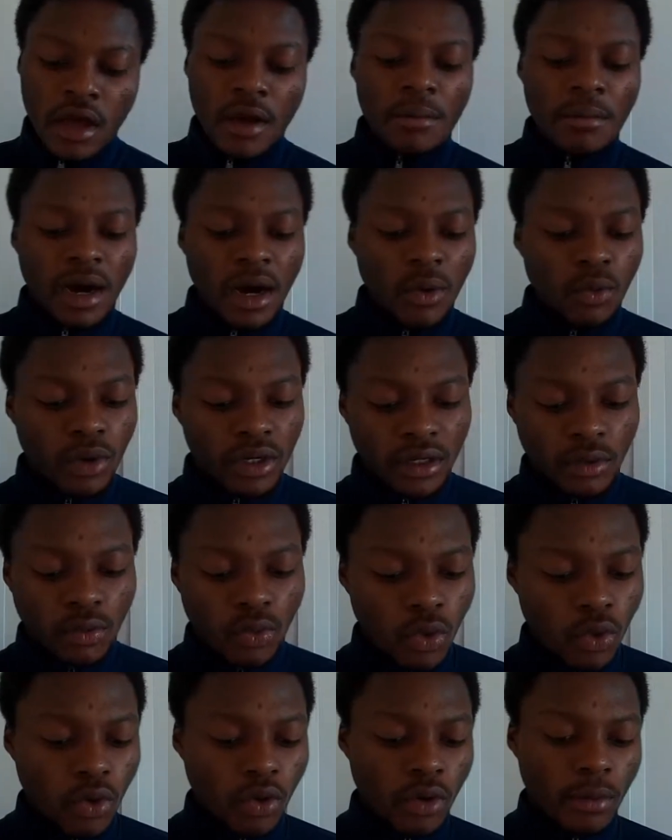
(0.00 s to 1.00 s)
Man wanna
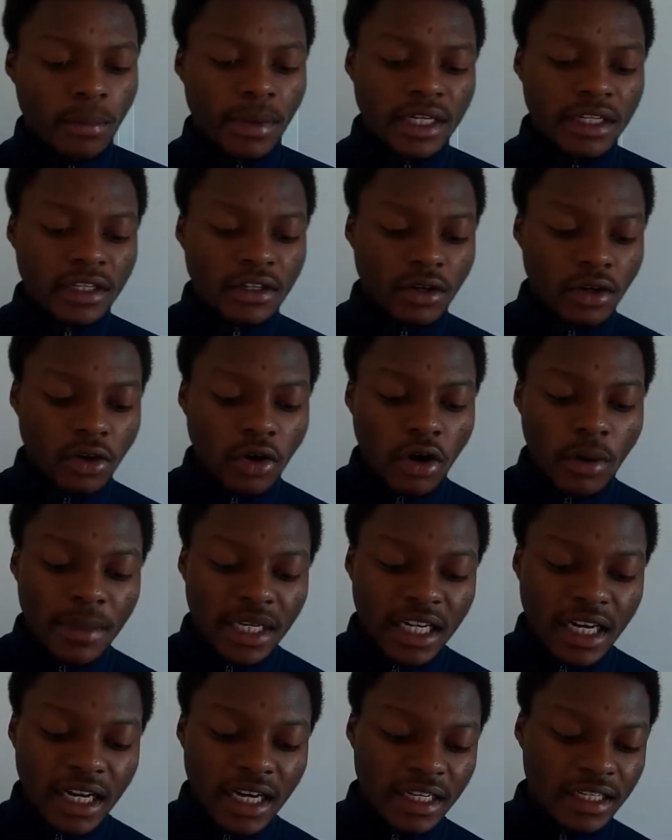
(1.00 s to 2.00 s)
war, but they're not coming
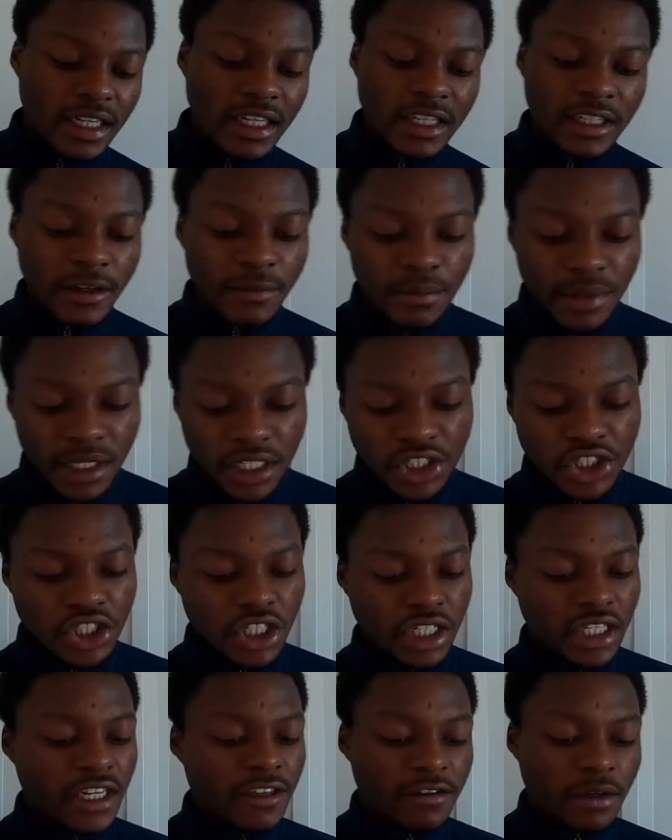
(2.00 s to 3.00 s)
out like a big
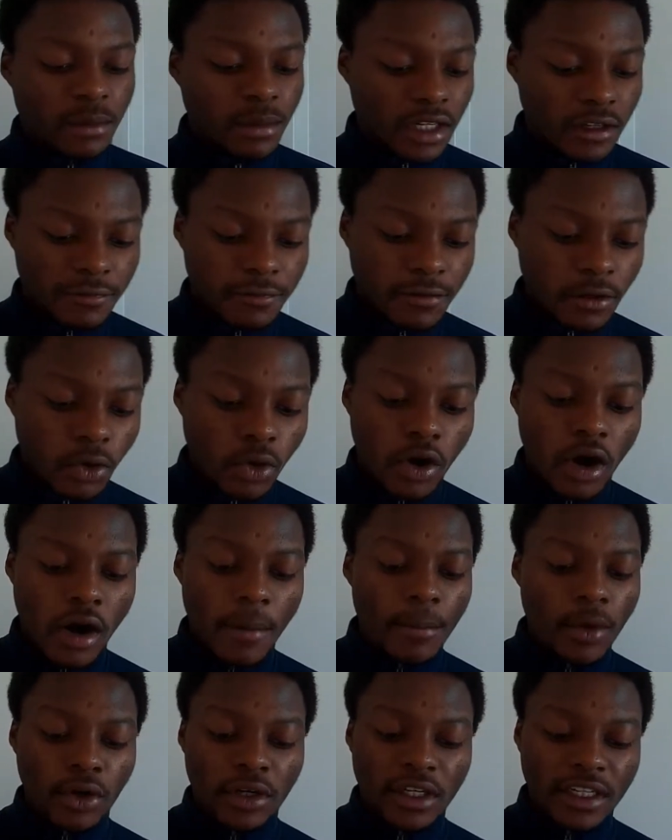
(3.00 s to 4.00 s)
shit, living on the floor, I'm
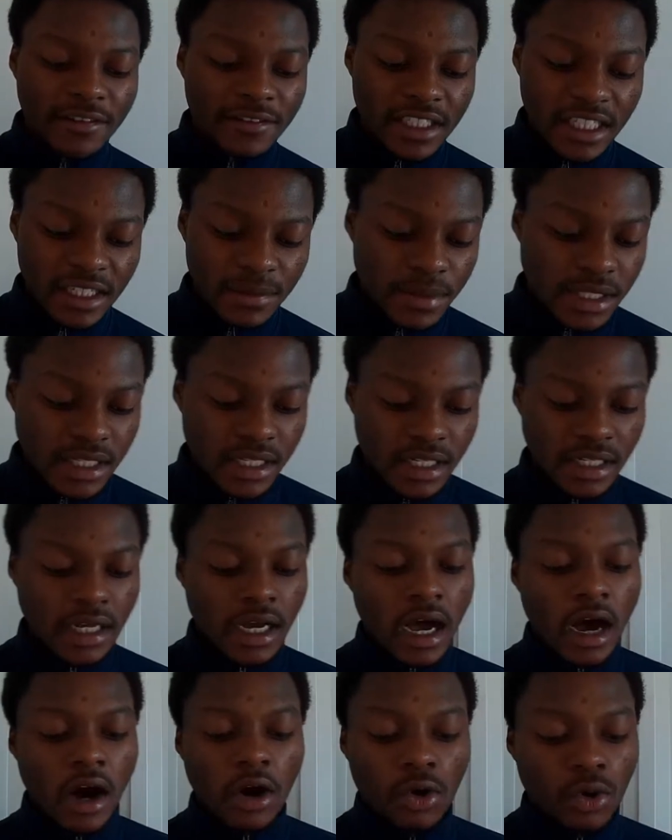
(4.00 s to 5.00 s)
milking of a dipstick.
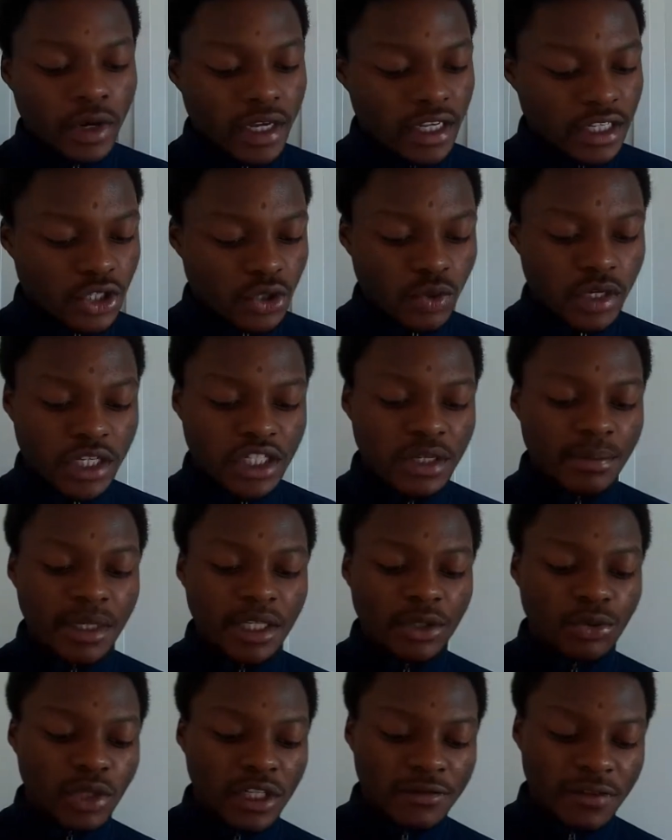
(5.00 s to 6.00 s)
I'll quick switch and bring
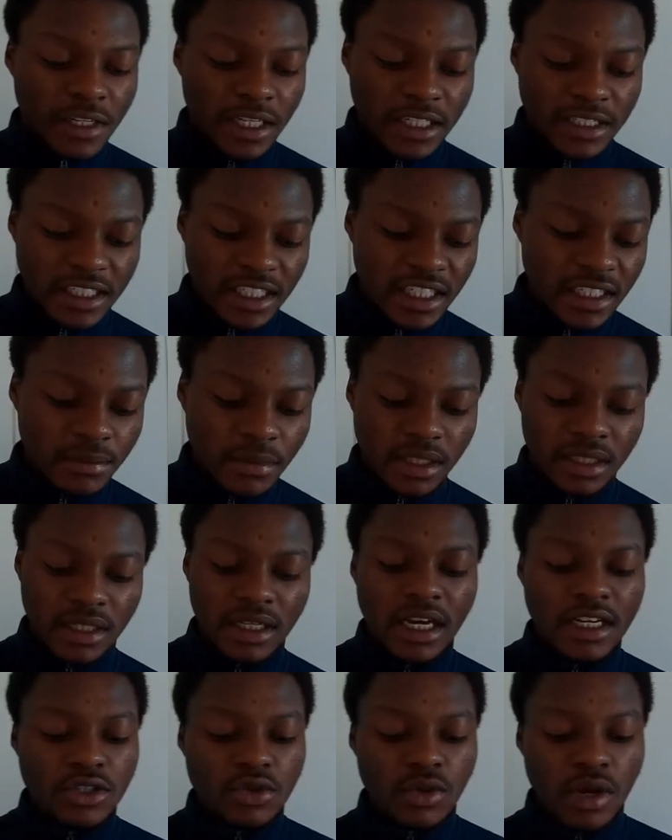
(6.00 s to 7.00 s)
beef like a demon.
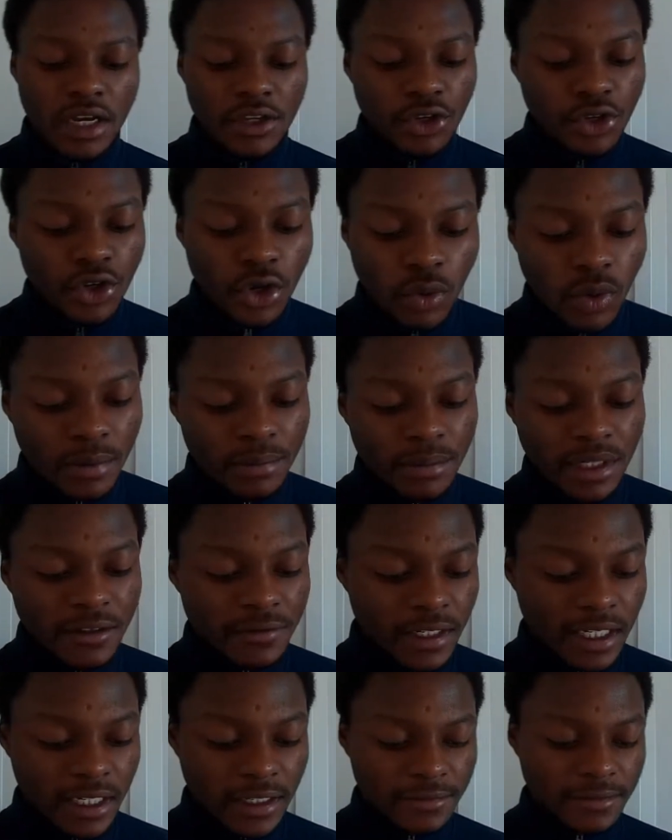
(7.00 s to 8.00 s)
That's why you don't want beef
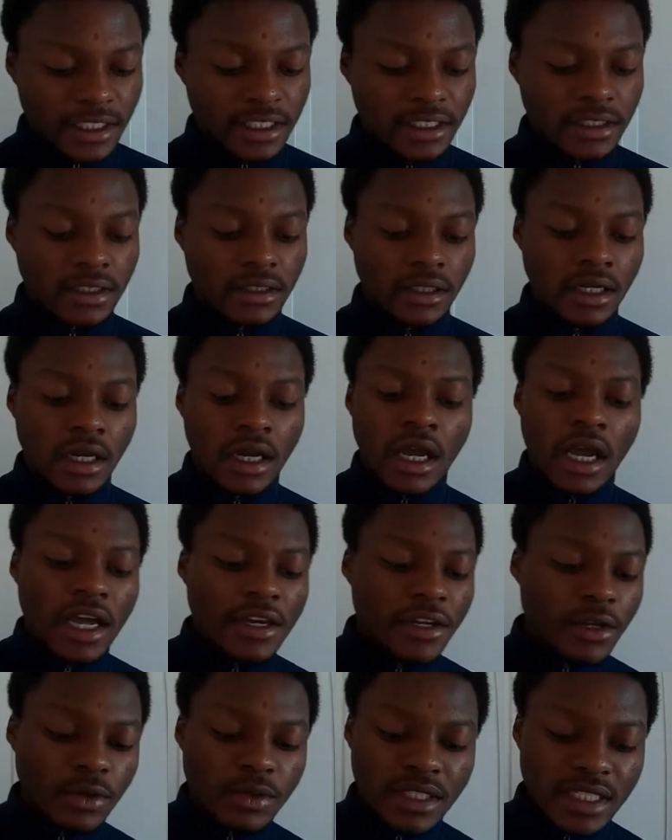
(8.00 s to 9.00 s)
like a vegan. And
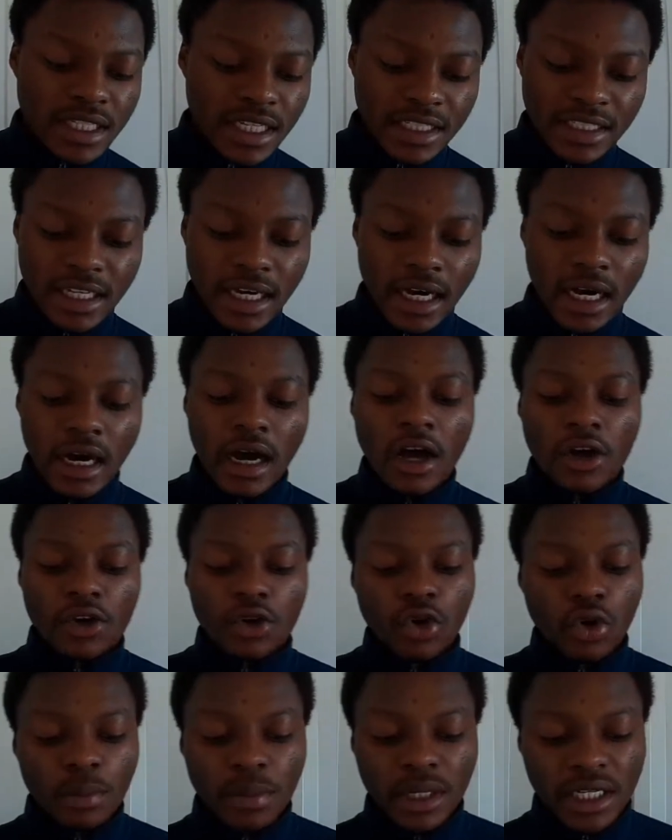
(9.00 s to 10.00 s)
don't say that
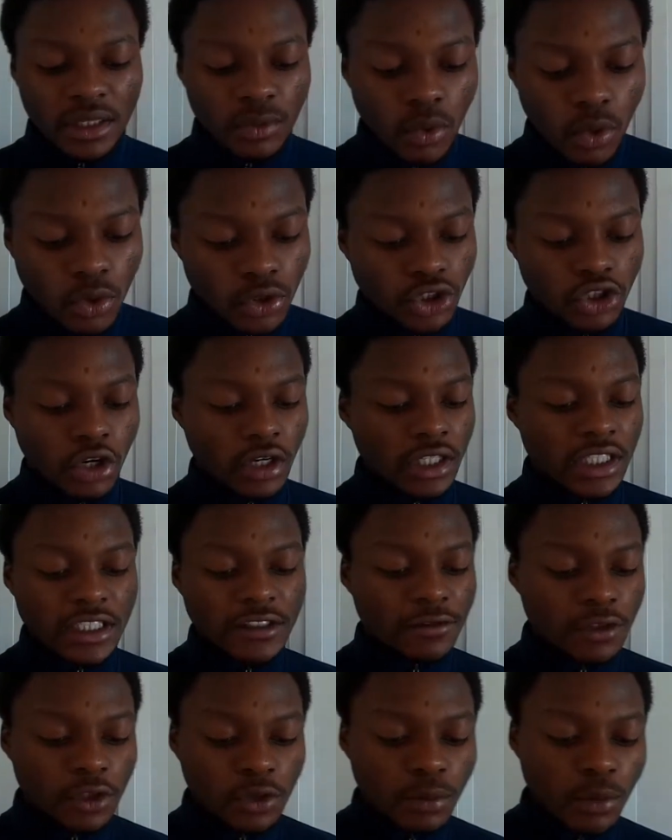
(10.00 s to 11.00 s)
nobody warned you, I'll
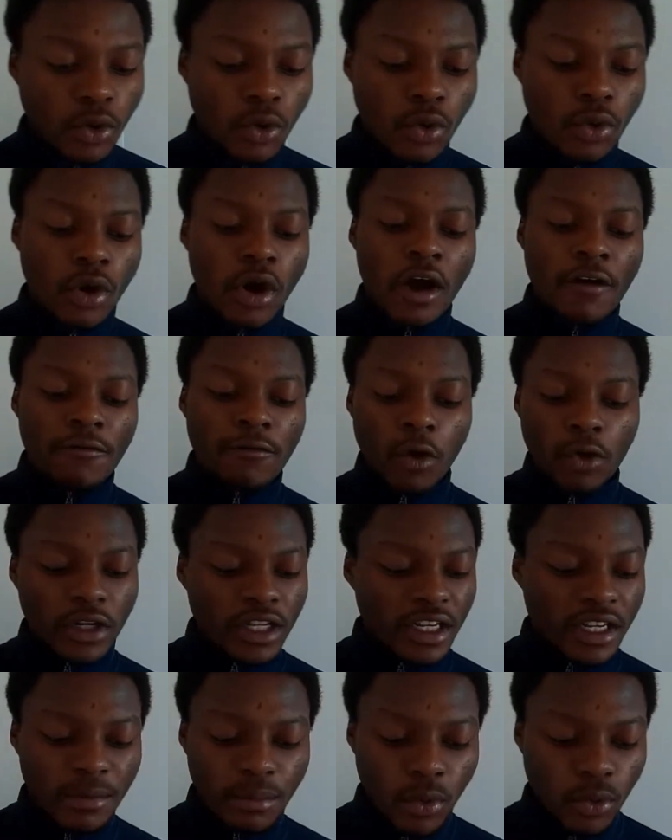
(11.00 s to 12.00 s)
leave you more fucked
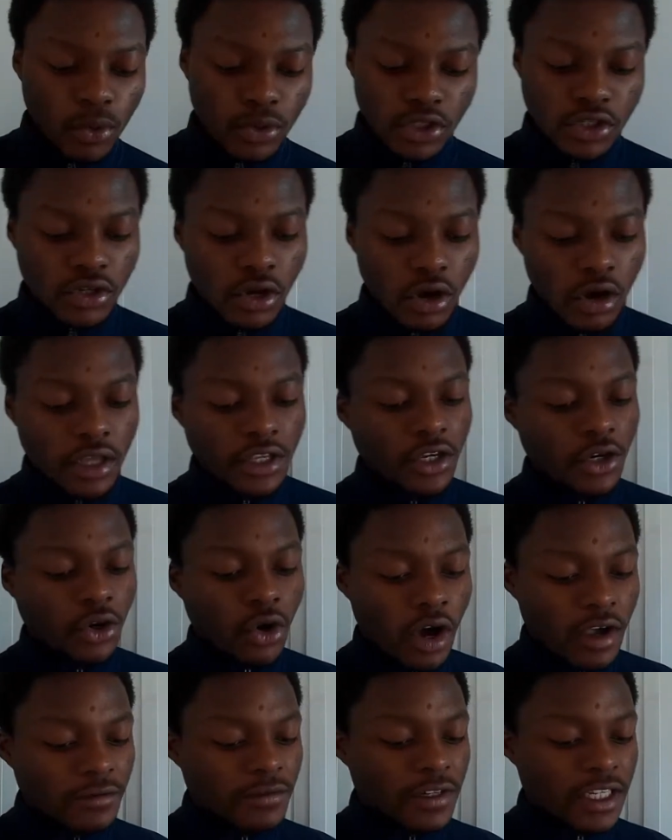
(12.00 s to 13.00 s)
than a porn star. And you
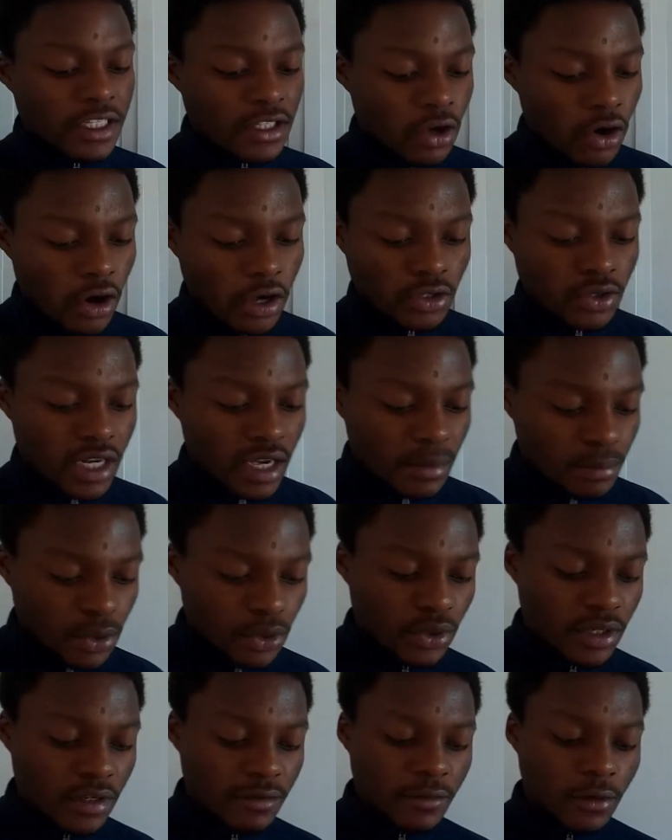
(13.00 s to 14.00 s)
can't keep scars with that
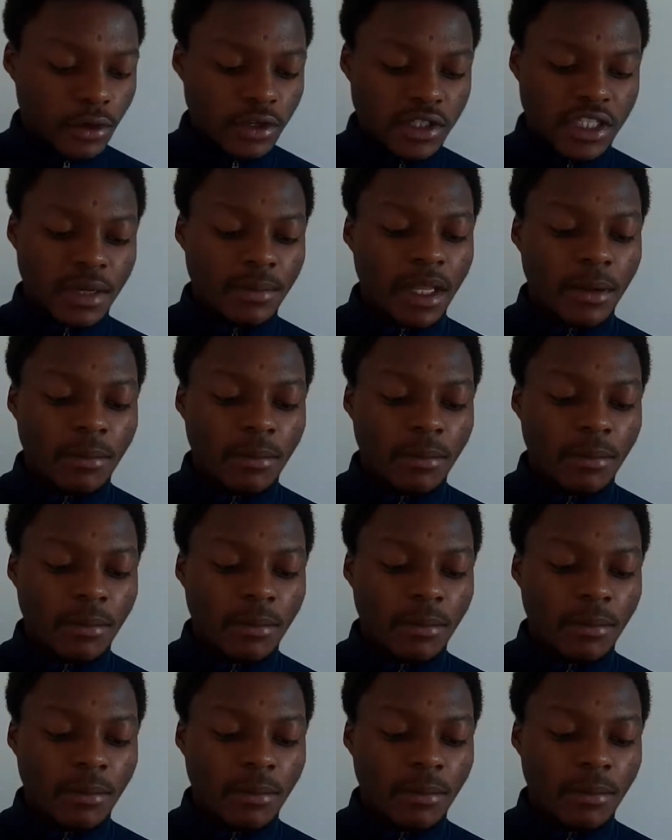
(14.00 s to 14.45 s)
universe. I'm the